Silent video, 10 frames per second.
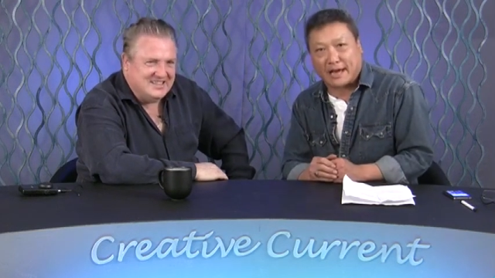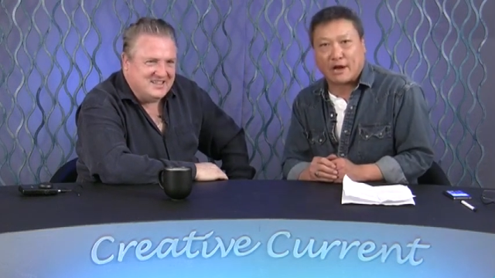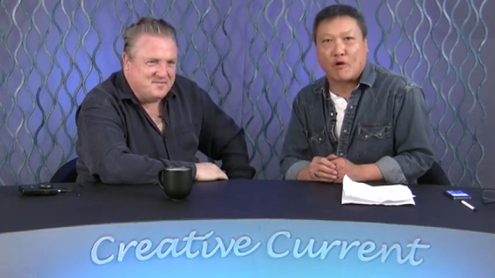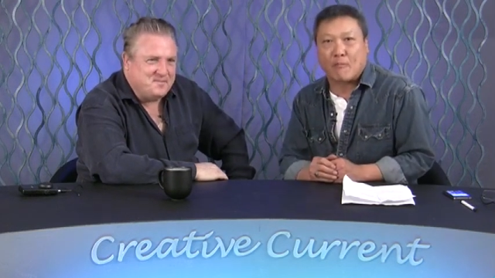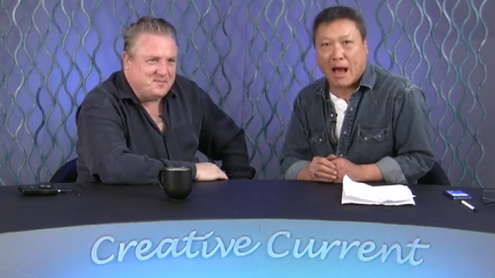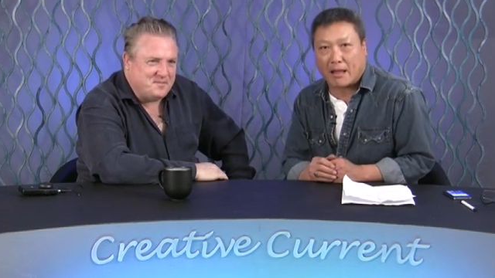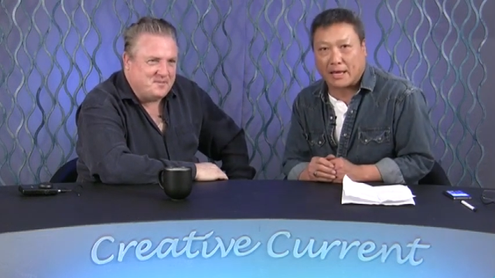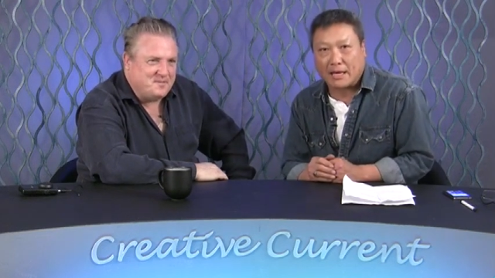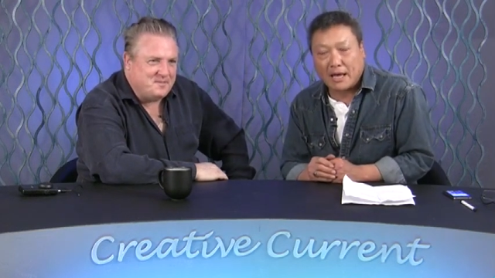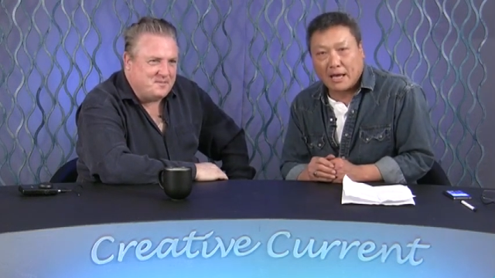Speaker 1: Ken
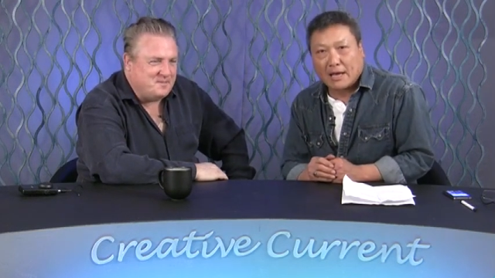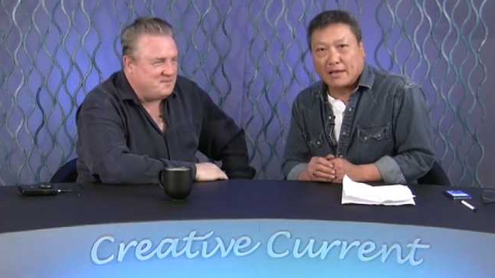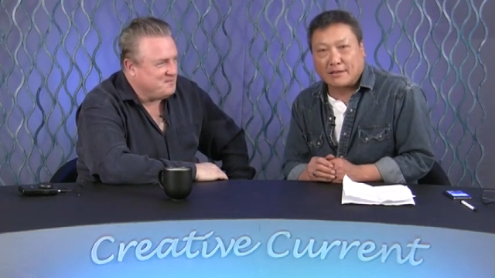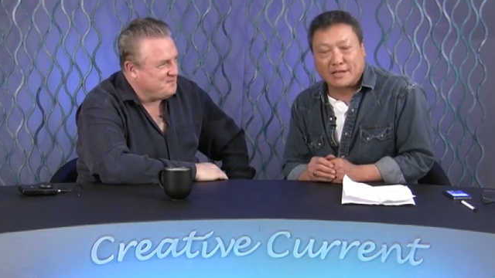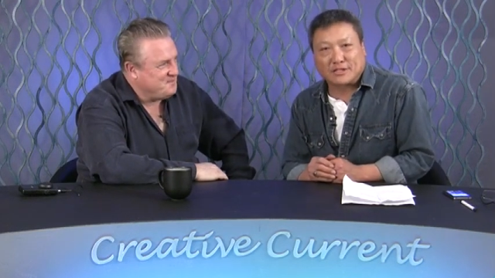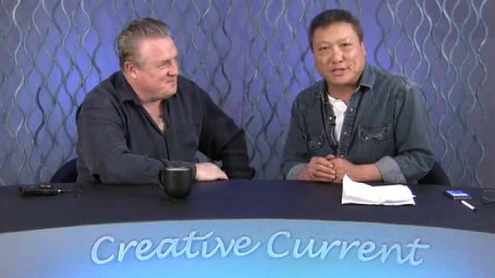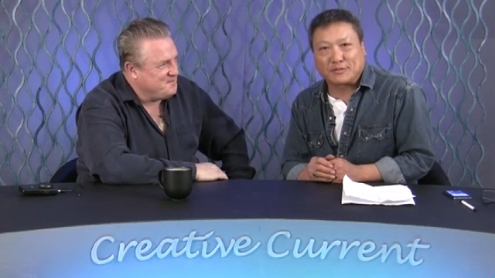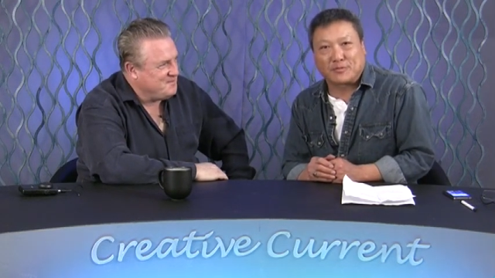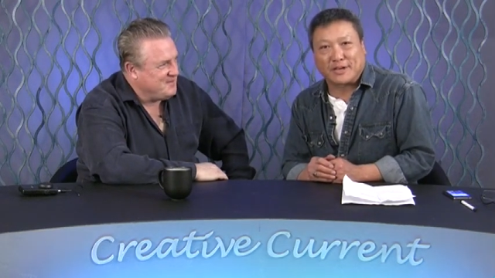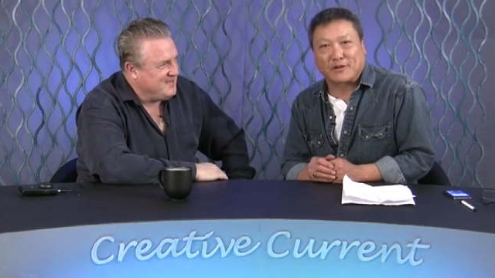O'Malley. This has
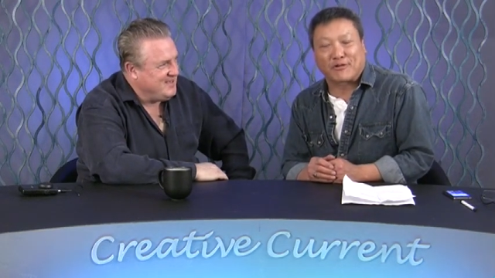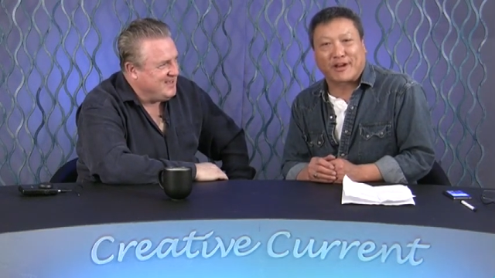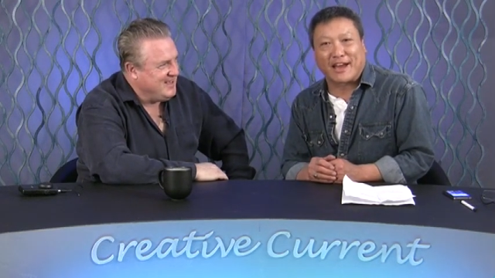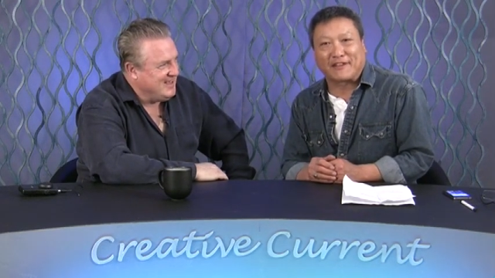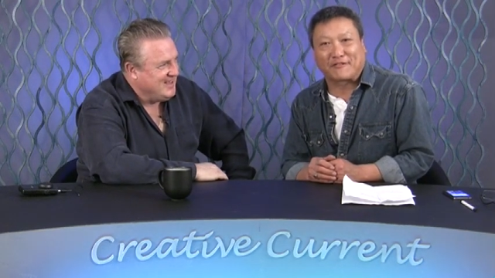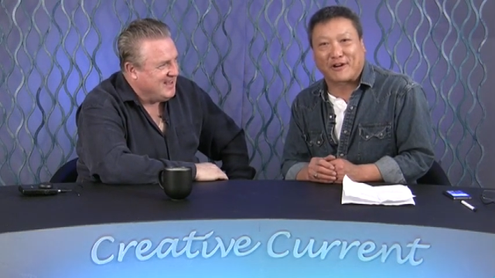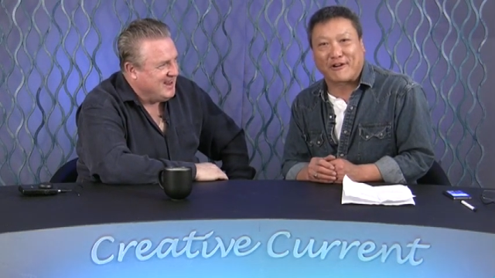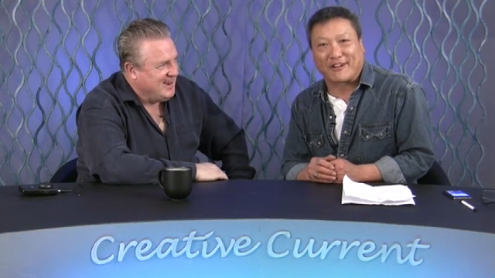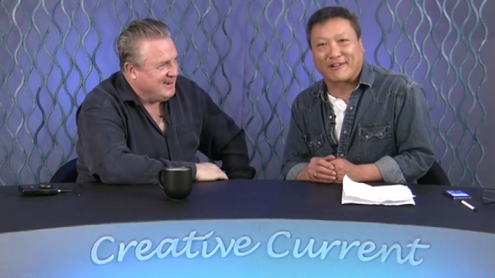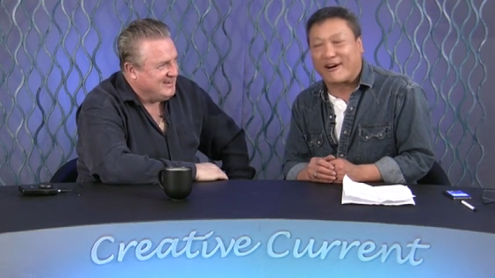been Creative
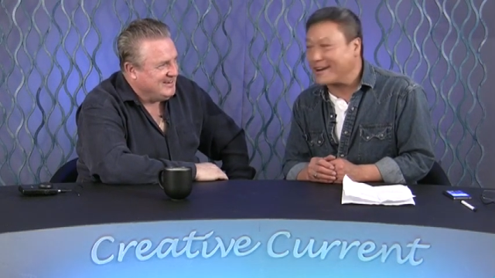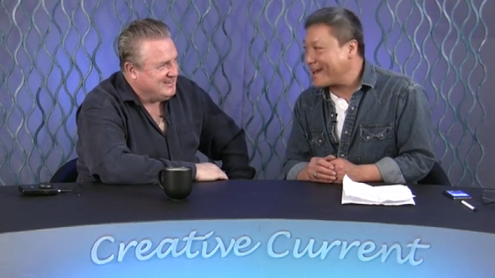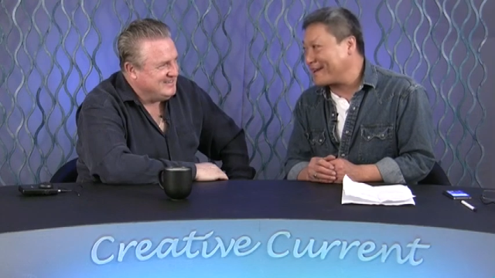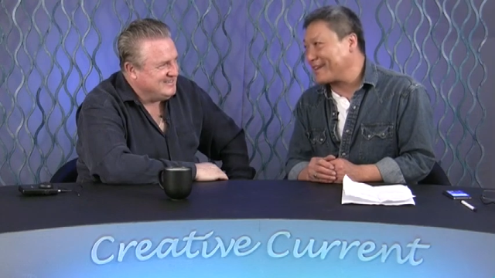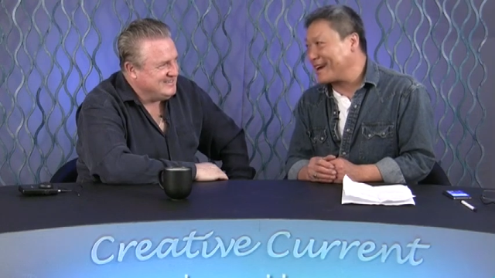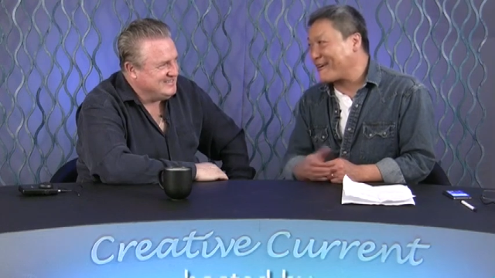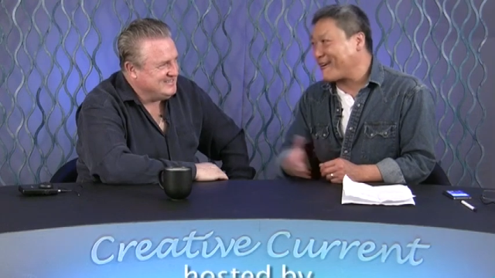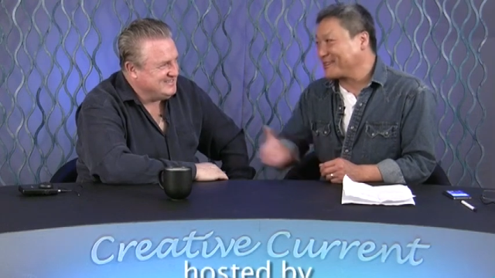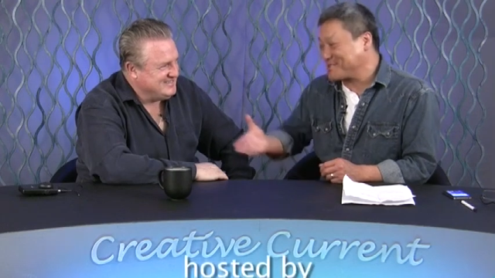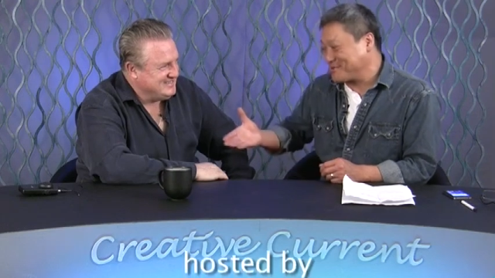Current on
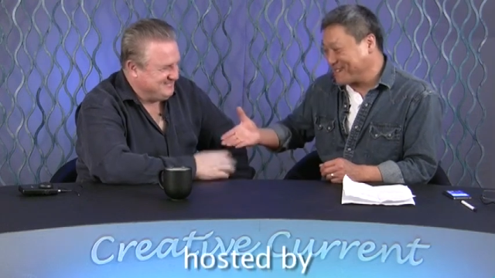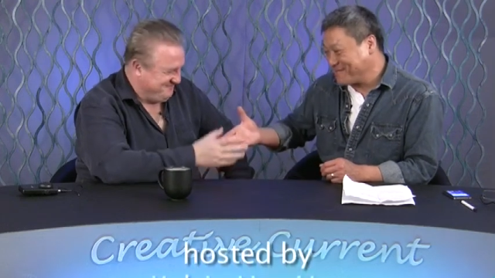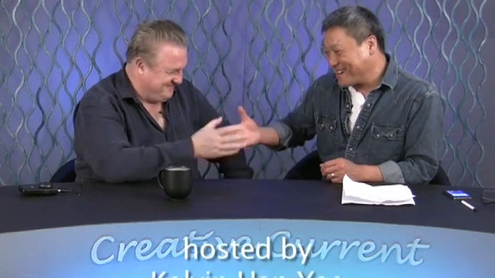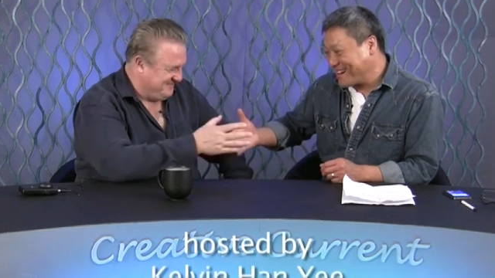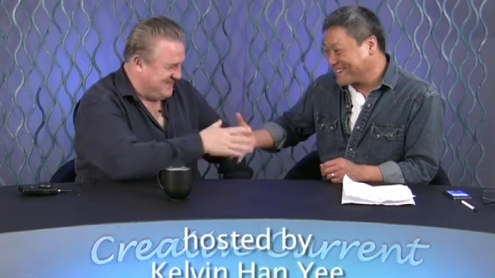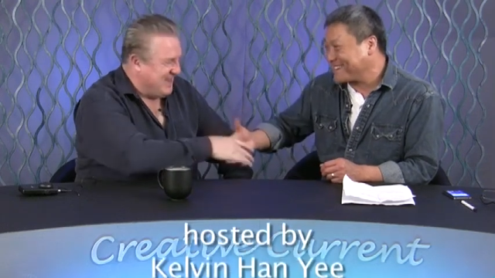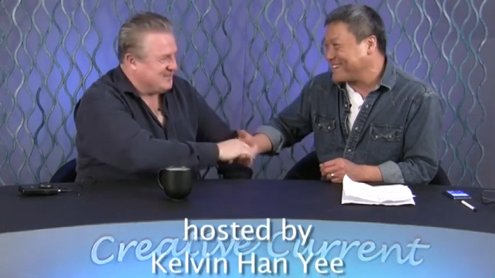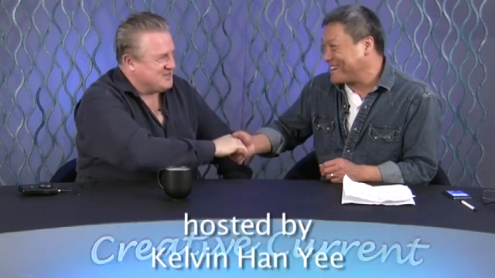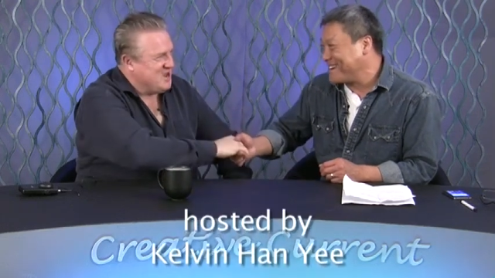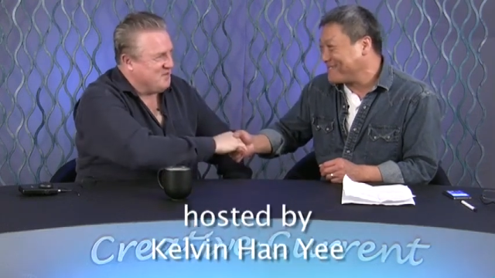LAArtstream.com.
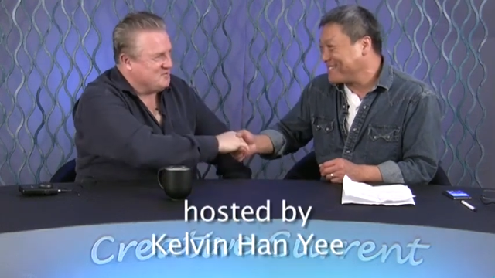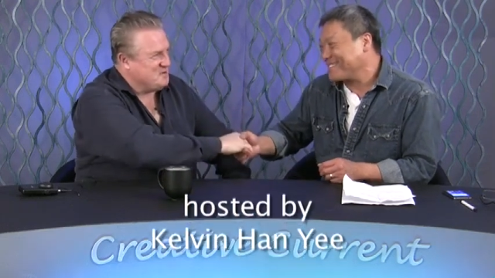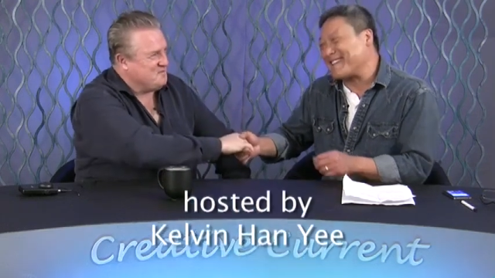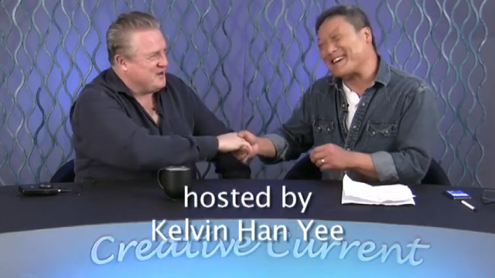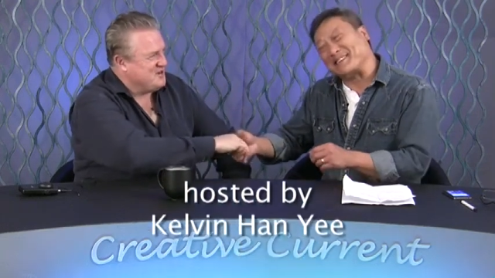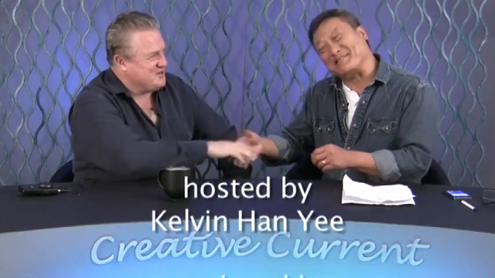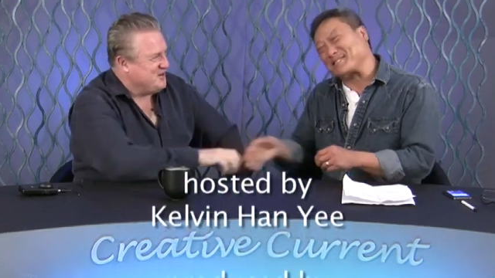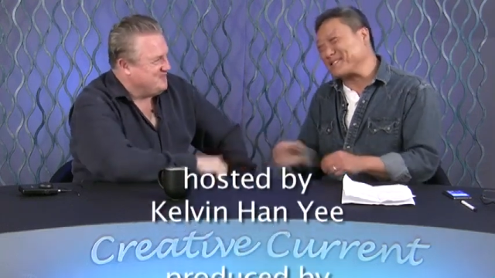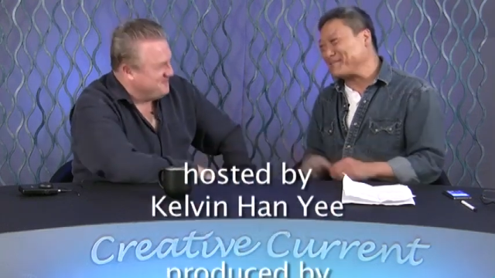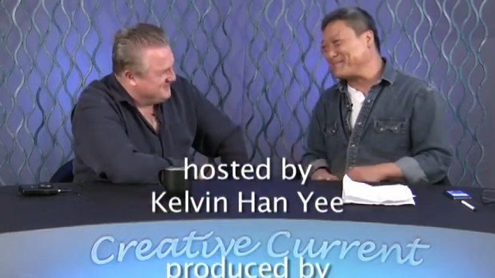Thanks, Kelvin. It was a
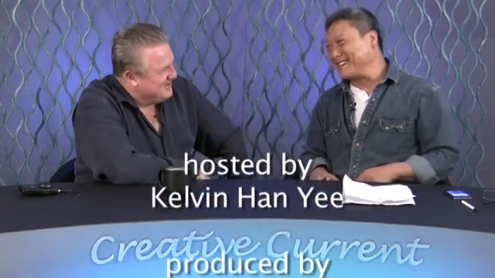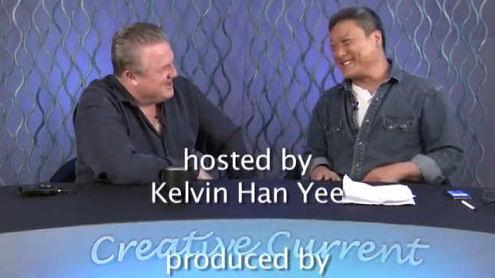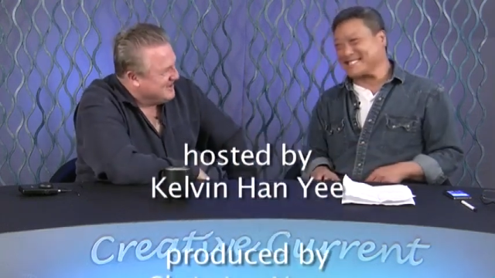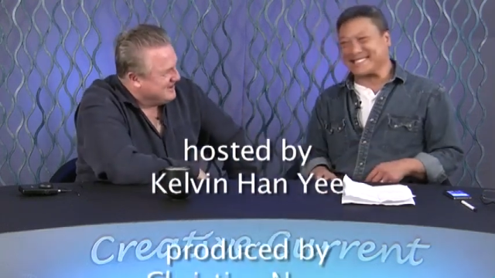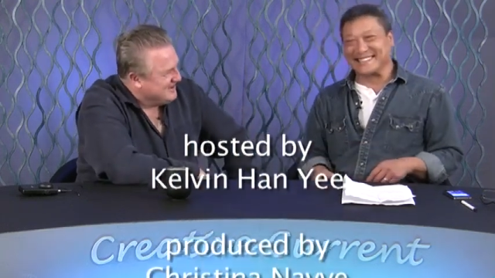pleasure.